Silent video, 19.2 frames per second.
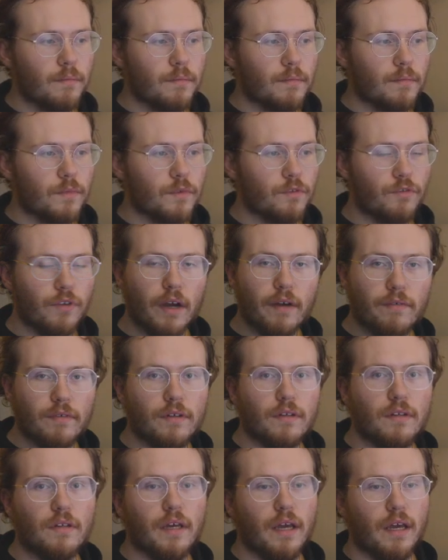
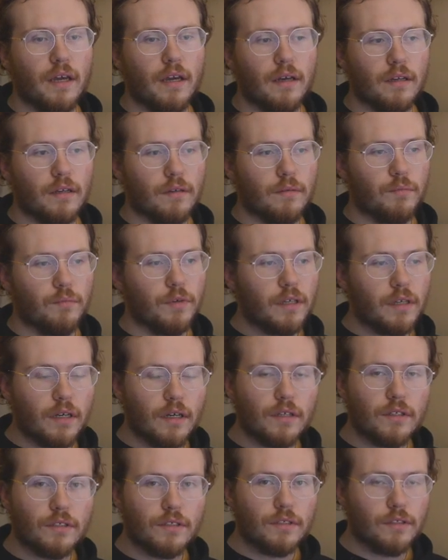travel and print
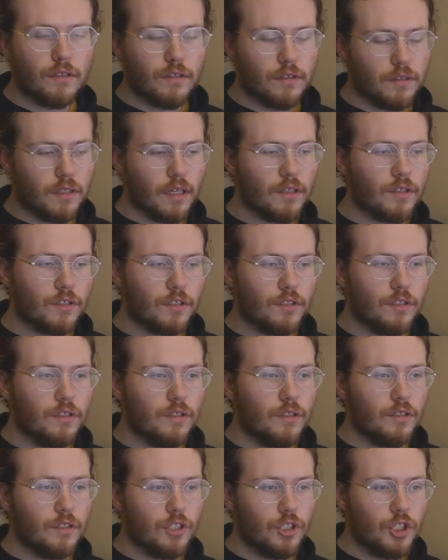color, or color
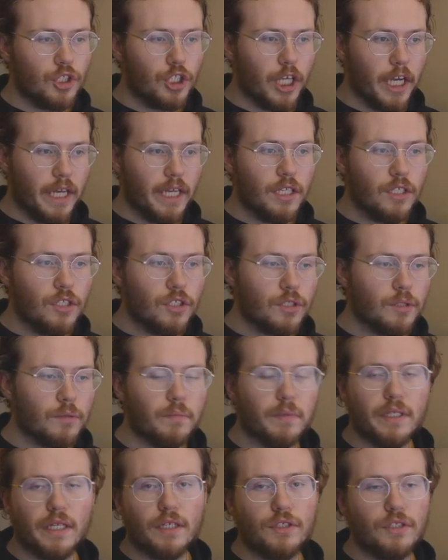changes
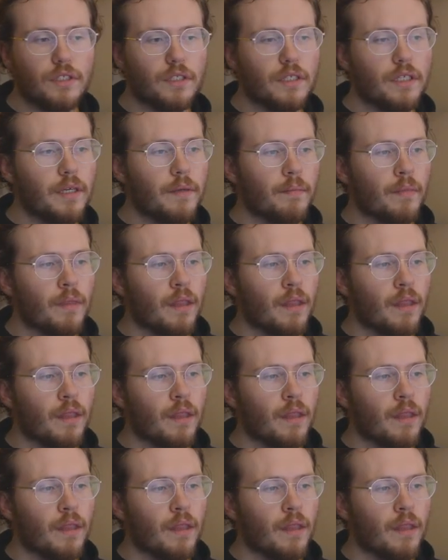potentially.